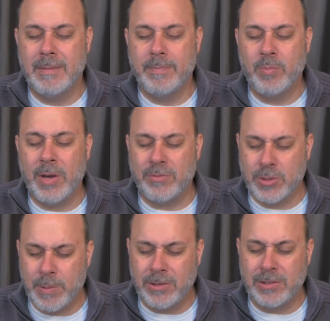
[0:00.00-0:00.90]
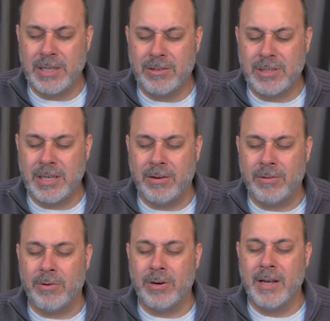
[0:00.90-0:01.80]
We have spiritual ears to hear,
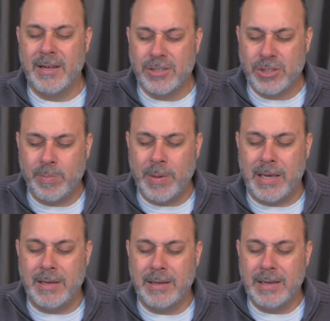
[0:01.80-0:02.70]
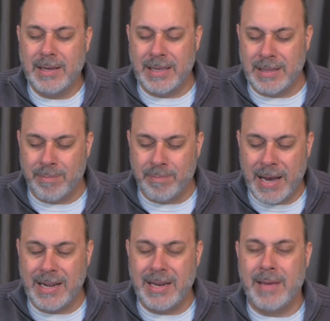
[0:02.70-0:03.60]
Lord. Speak in the
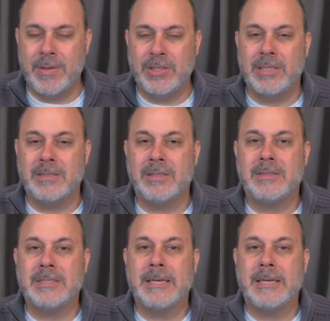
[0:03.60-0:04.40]
mighty name of Jesus.